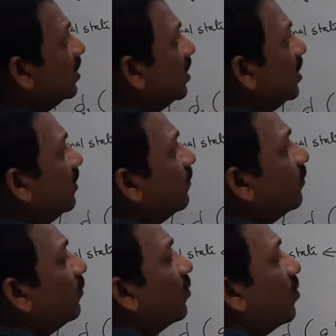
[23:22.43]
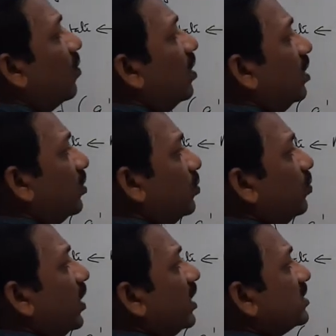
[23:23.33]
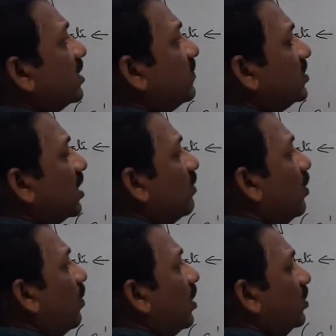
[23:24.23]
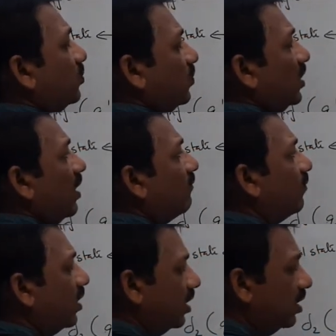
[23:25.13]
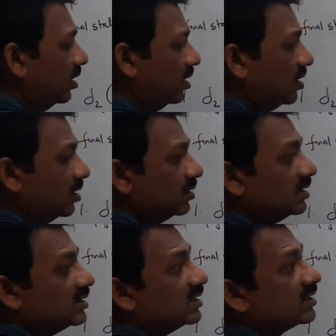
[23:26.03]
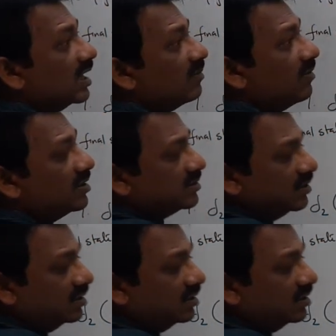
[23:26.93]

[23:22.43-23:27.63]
If for all QAZ which are belonging to M1, this is same as